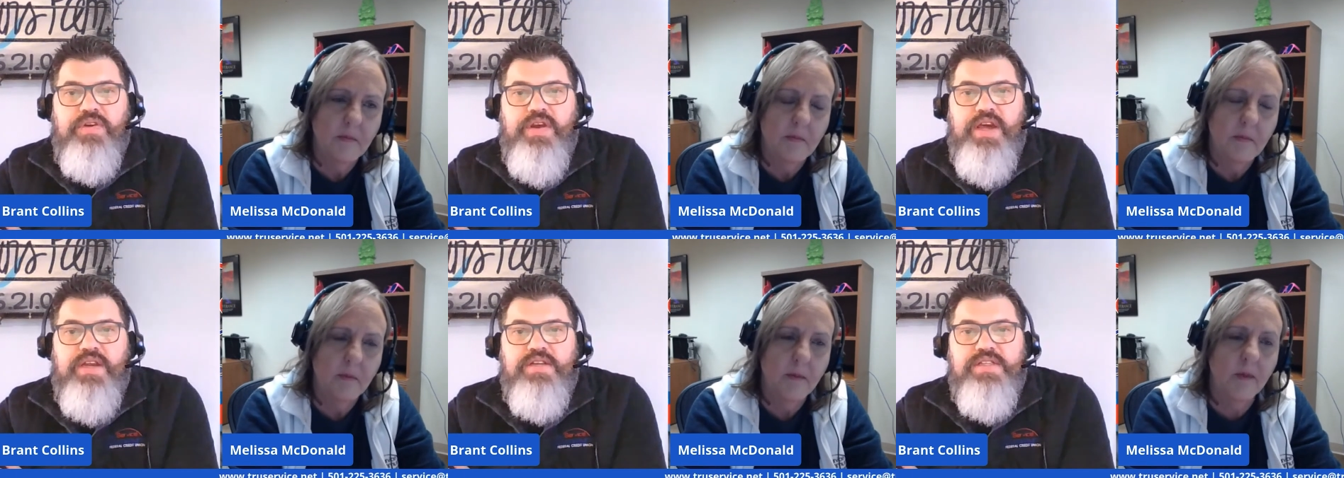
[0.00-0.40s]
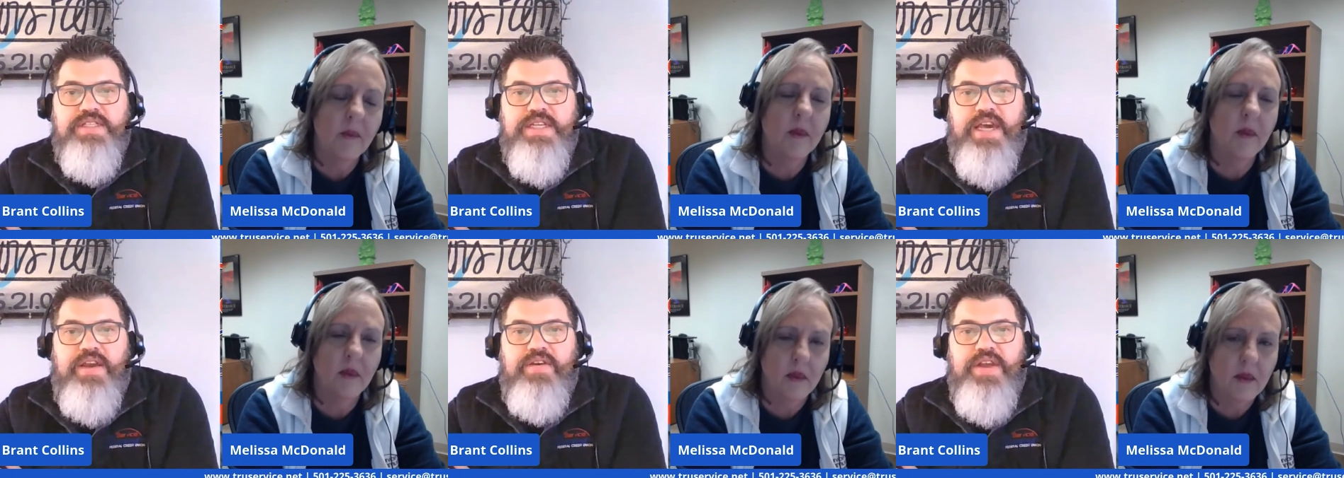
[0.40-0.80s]
Speaker 1: are out on a
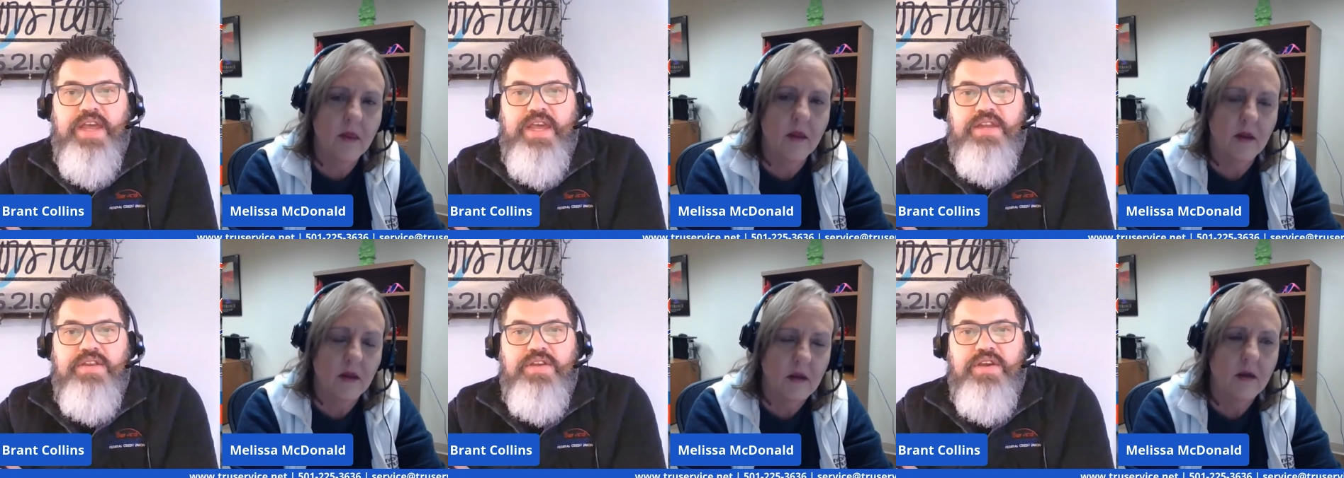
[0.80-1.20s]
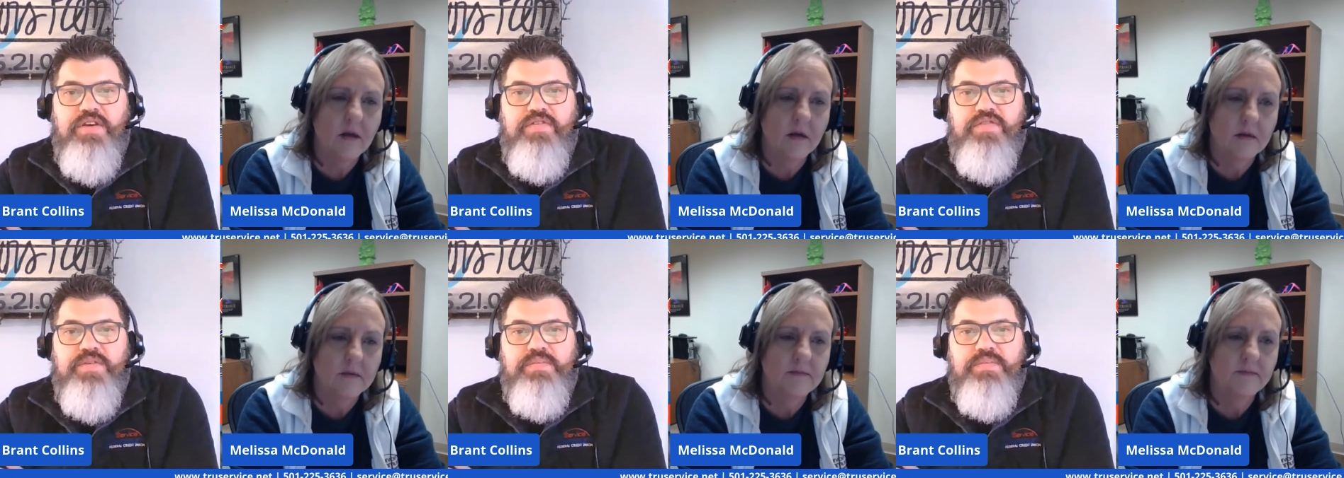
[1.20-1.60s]
mm-hmm. saturday mm-hmm. and you
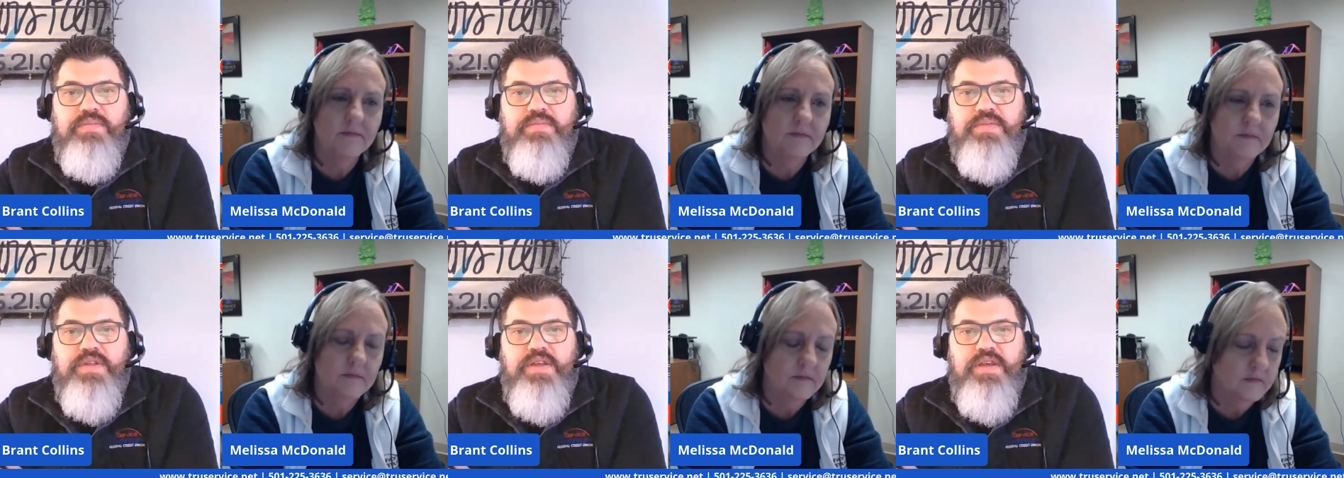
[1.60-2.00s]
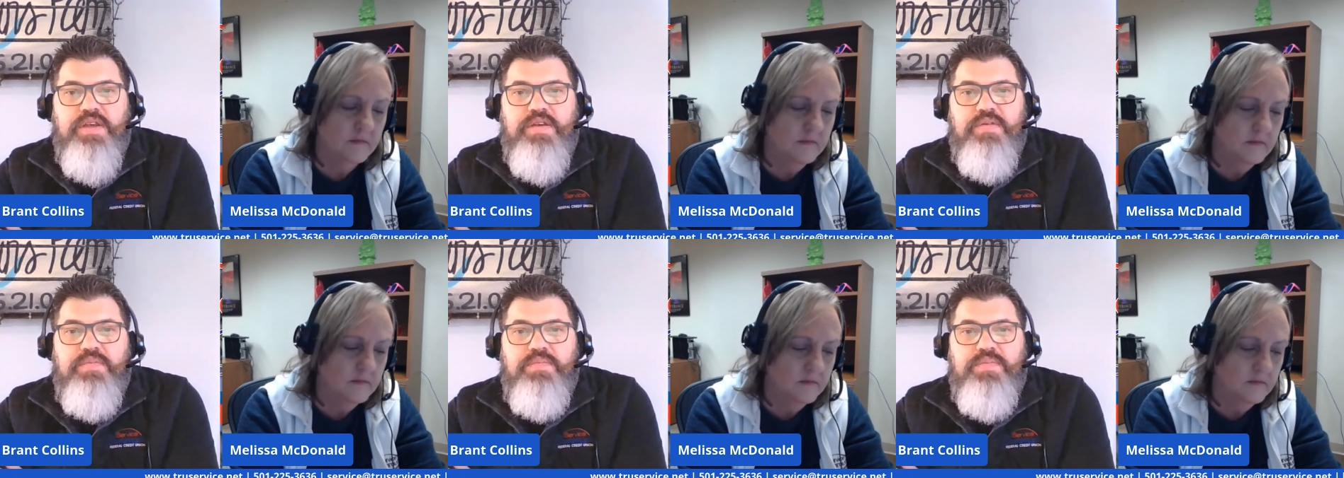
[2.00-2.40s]
go from
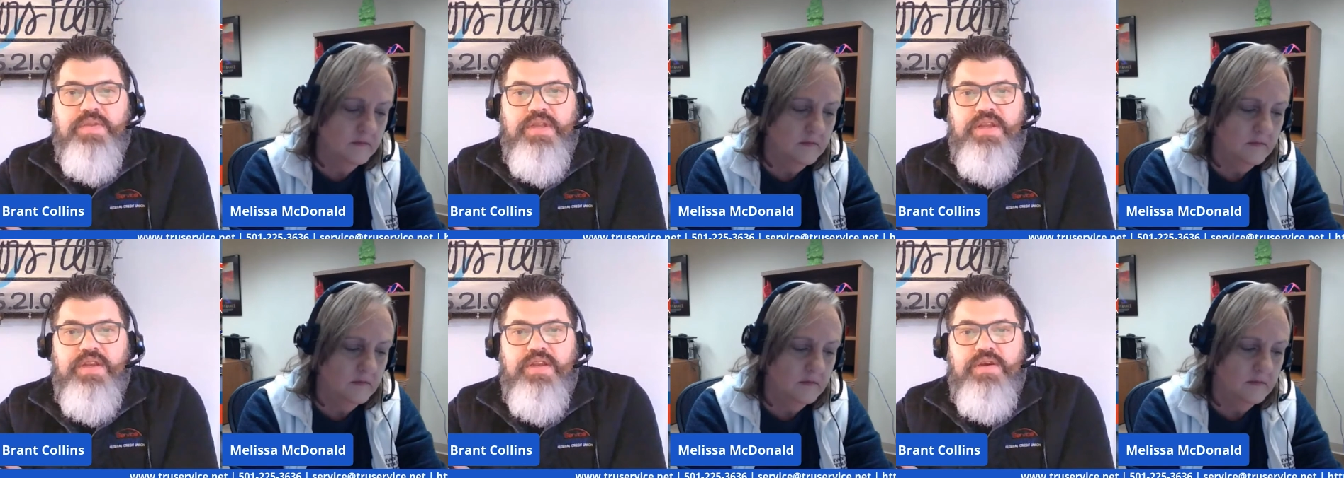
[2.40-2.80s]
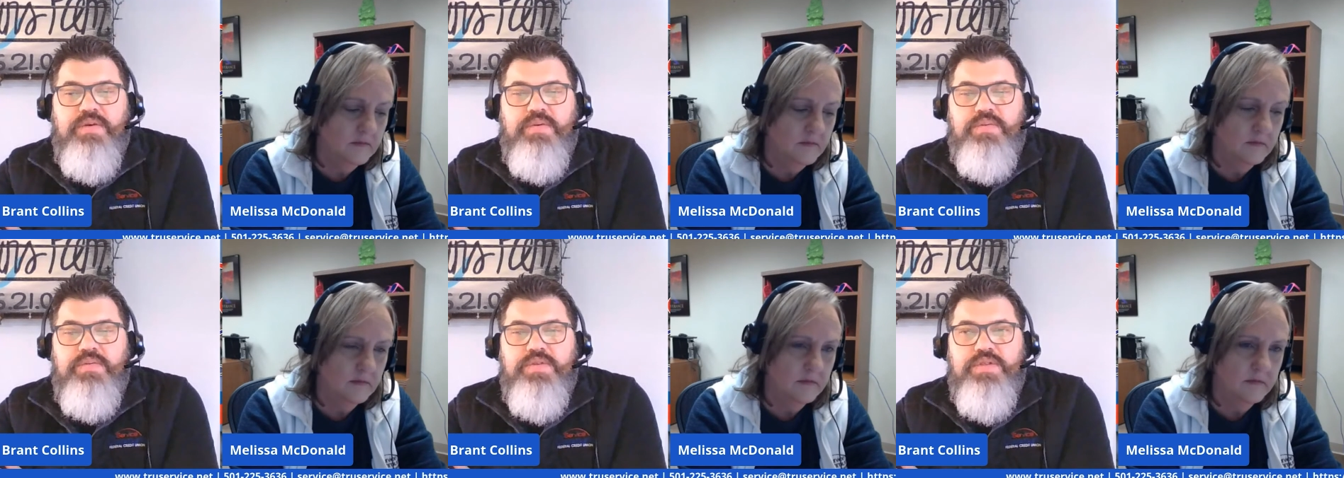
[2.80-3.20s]
you
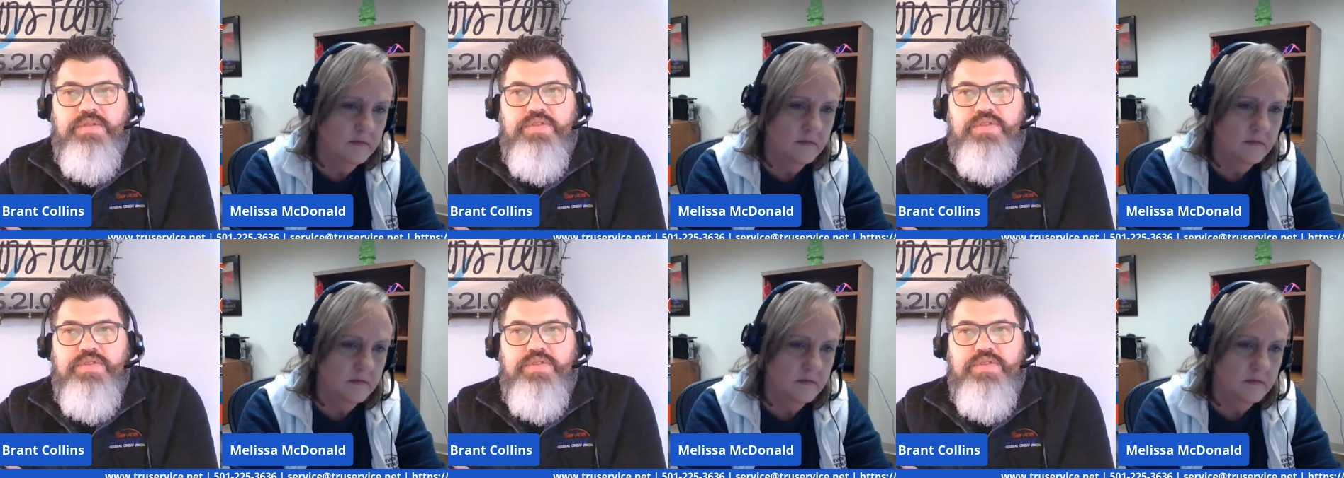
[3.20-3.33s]
know